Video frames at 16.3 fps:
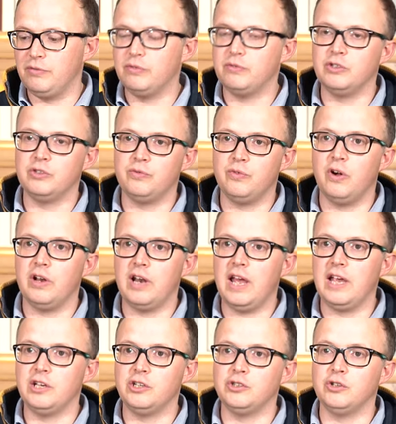if you've just fired
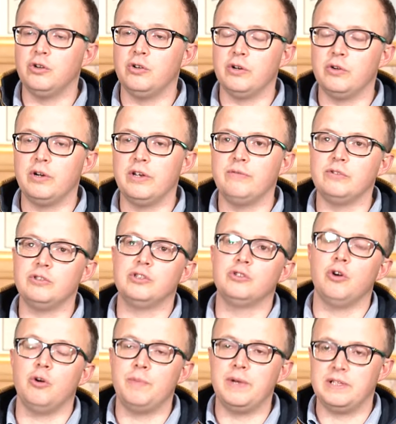a shot or even if it's just
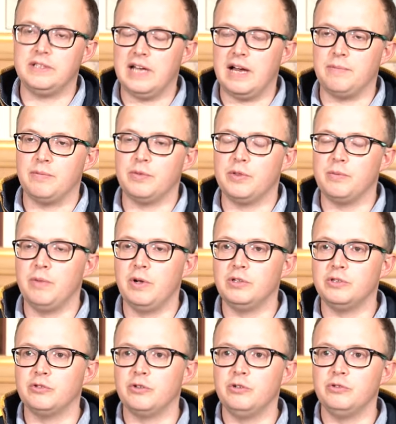got a bit damp, the
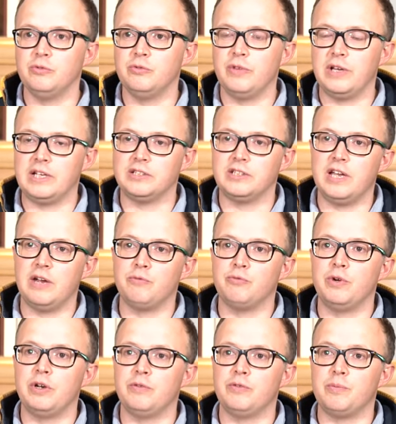most crucial thing is to get
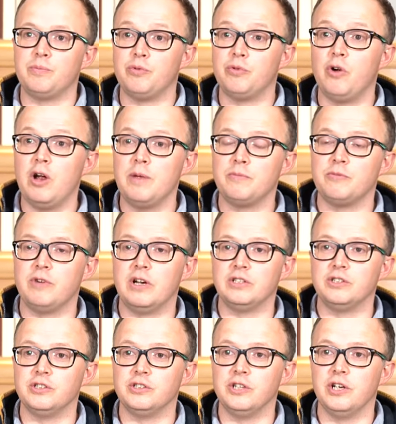rid of the prime
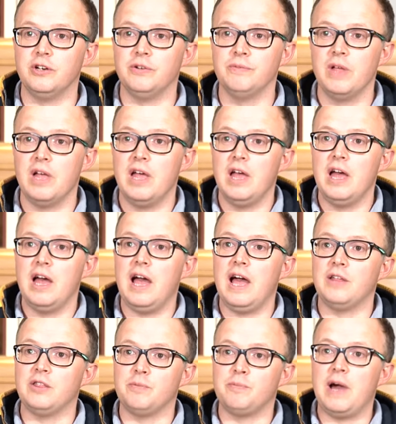residue
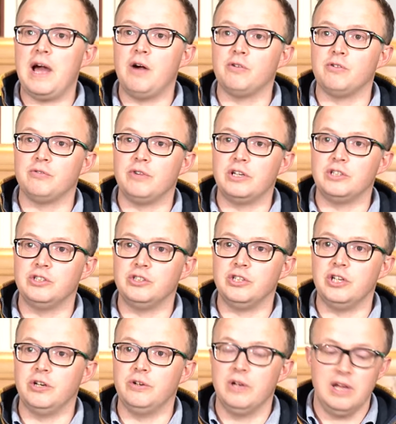and the powder
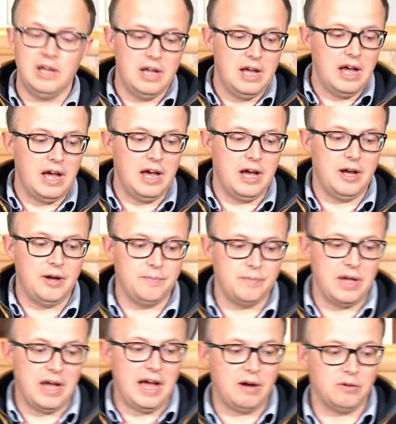residue um,
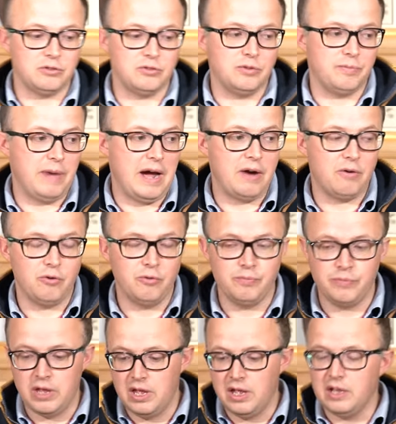out of the barrel.
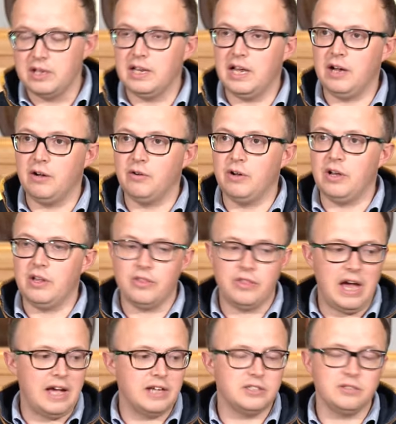Now,
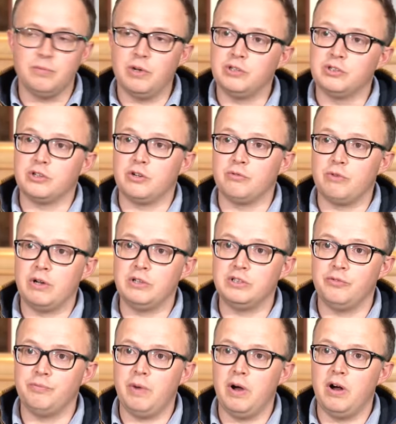that is the most
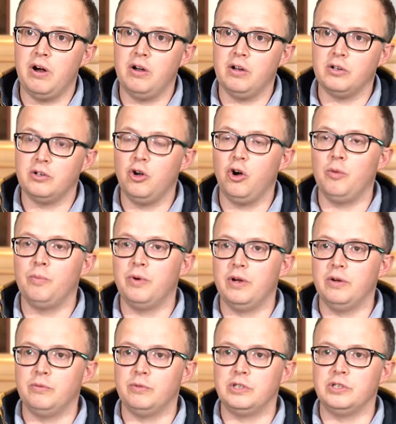corrosive part.
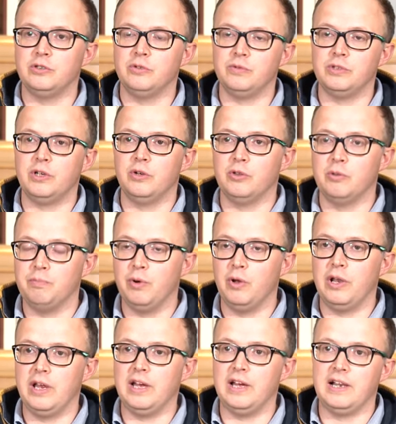Copper, which is obviously on the
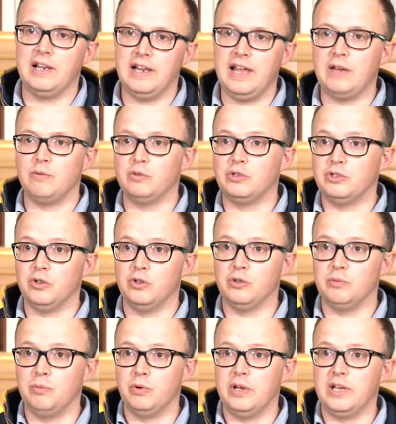bullet, and lead, which is on
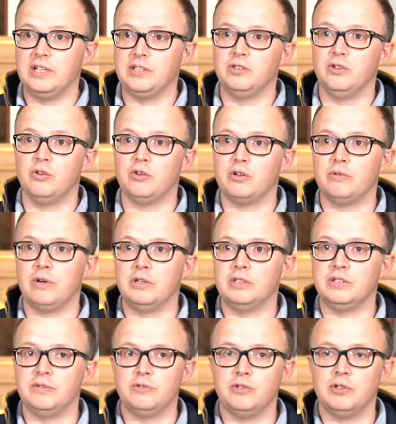the bullet, is not
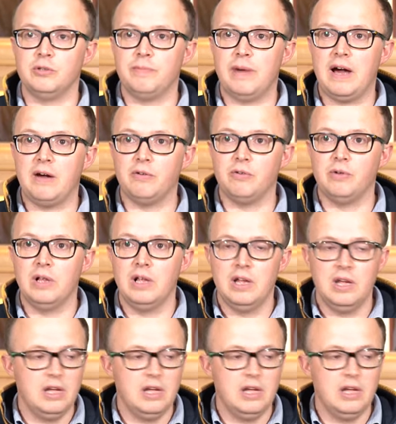corrosive to the barrel.